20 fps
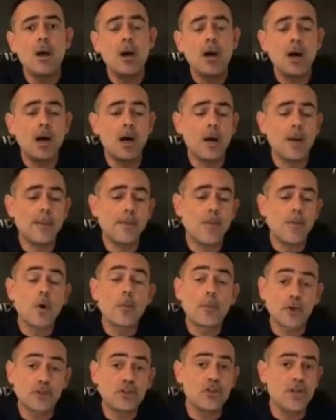
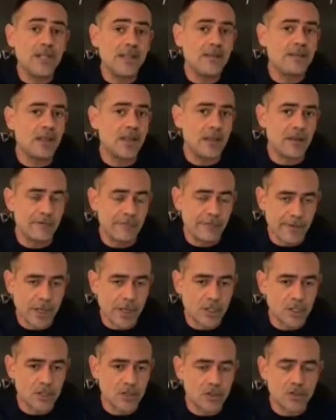opportunistic
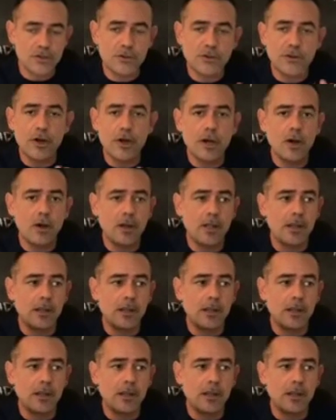infections. There